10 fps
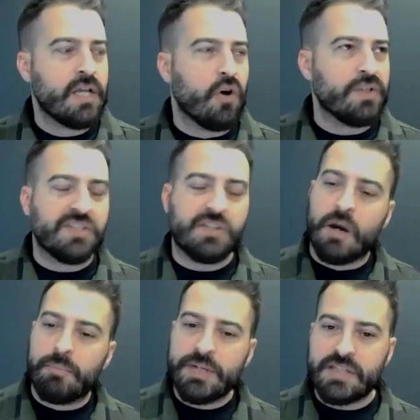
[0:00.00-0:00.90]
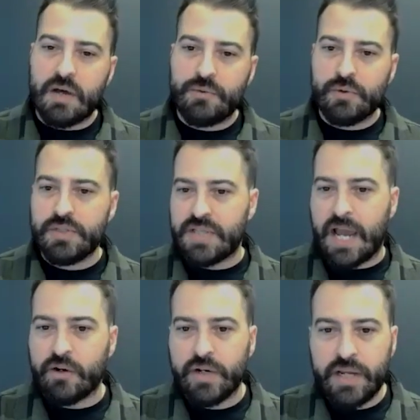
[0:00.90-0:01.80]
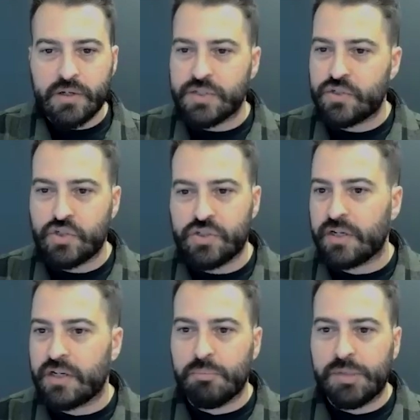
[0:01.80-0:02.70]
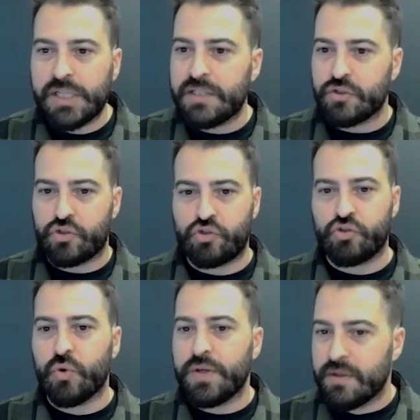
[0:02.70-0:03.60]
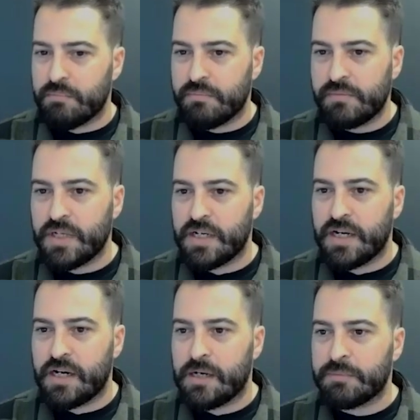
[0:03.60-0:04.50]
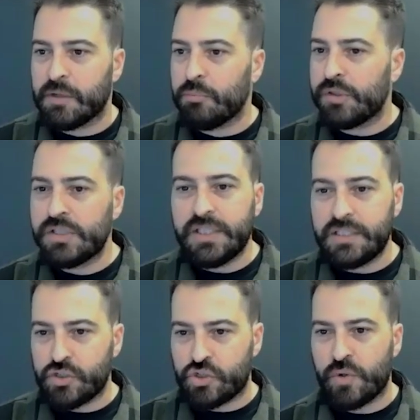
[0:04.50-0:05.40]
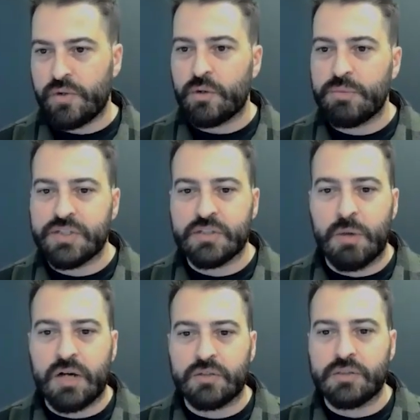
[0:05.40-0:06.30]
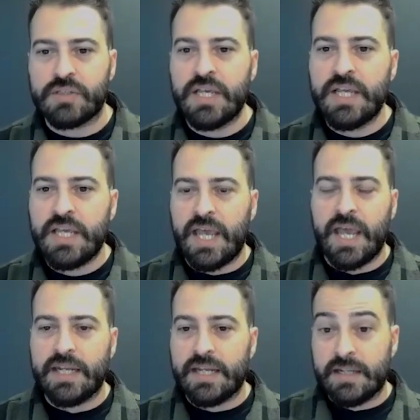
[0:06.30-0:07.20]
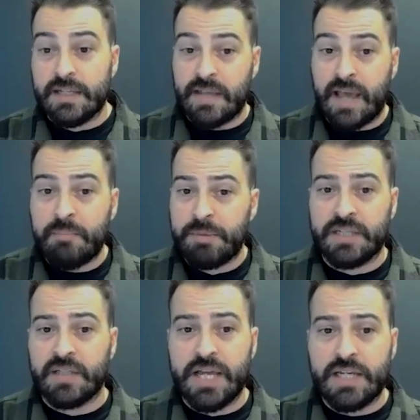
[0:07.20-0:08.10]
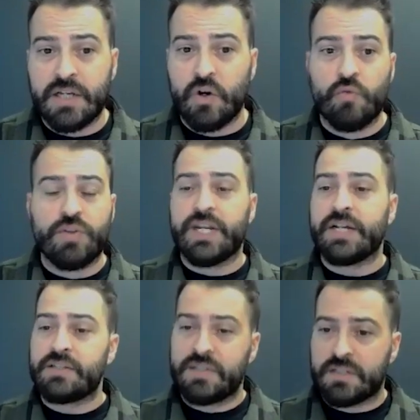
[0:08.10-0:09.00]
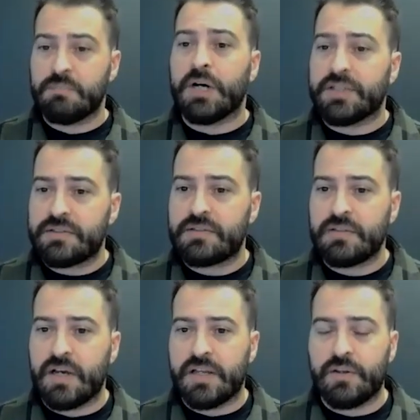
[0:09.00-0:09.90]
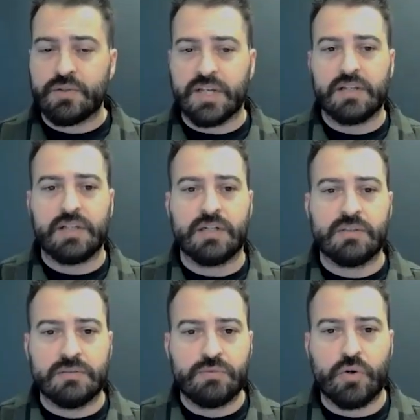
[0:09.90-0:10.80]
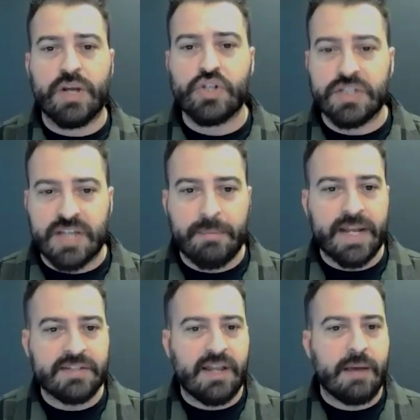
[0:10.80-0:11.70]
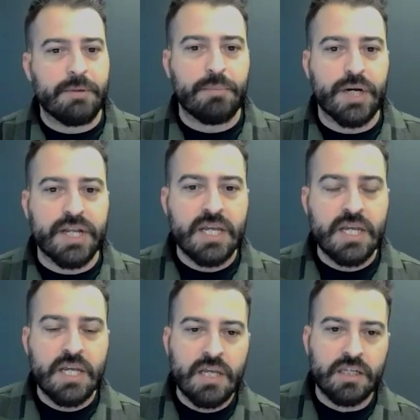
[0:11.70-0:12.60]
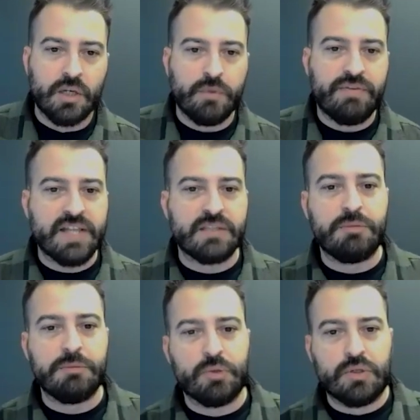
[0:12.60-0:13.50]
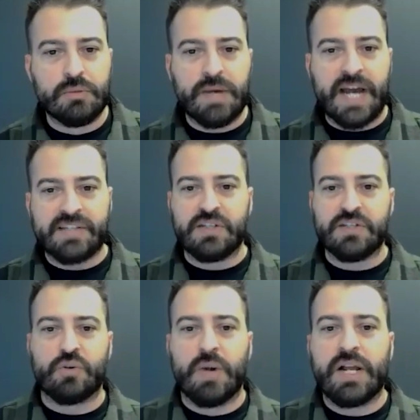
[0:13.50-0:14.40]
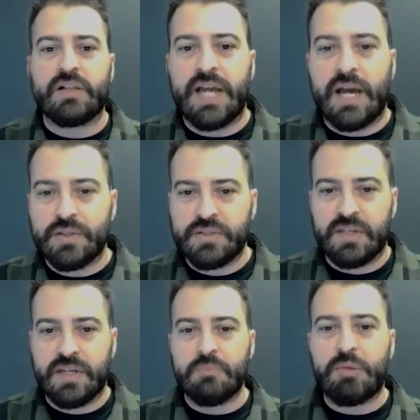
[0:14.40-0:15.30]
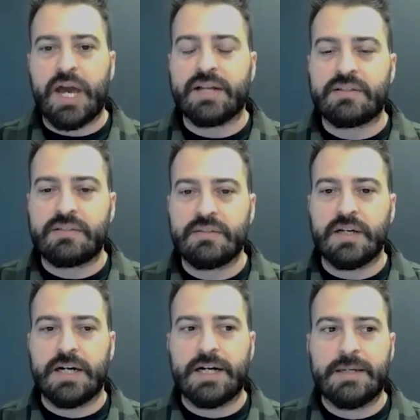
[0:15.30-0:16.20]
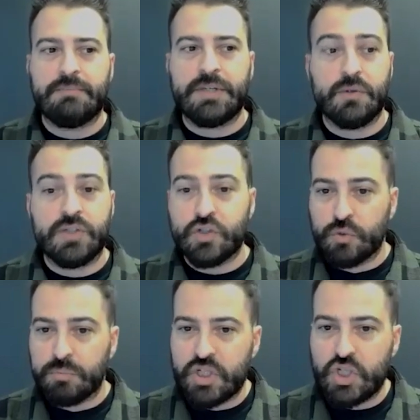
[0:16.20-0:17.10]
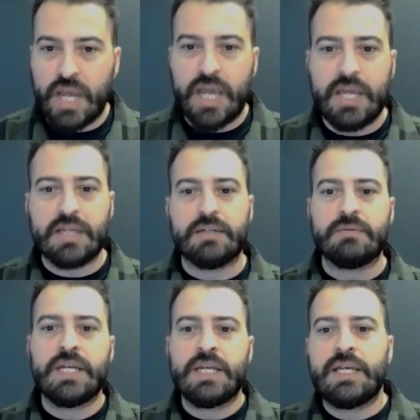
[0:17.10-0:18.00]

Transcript: All these companies out there, these aggregators, it's just going to completely destroy them, completely destroy their business models. And it is happening like over the next 6 months. There's like a little duration of time that has to happen. But, we've had some people ask us directly how this is going to impact, digital BGA.